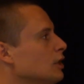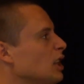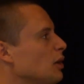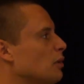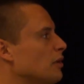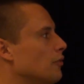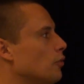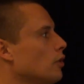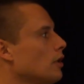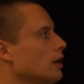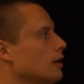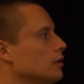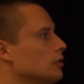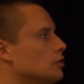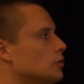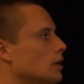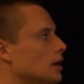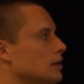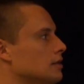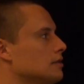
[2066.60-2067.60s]
Now before I
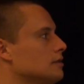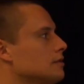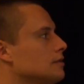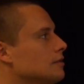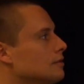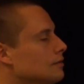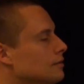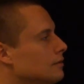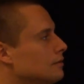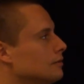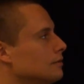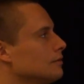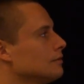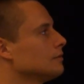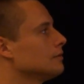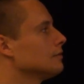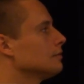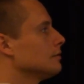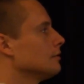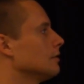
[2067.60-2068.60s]
address
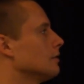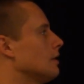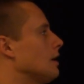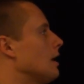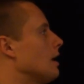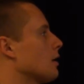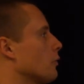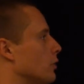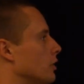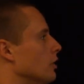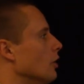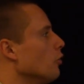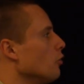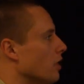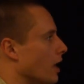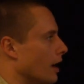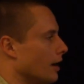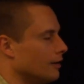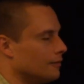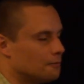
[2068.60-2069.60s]
how do we know
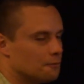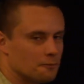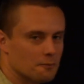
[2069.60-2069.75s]
that,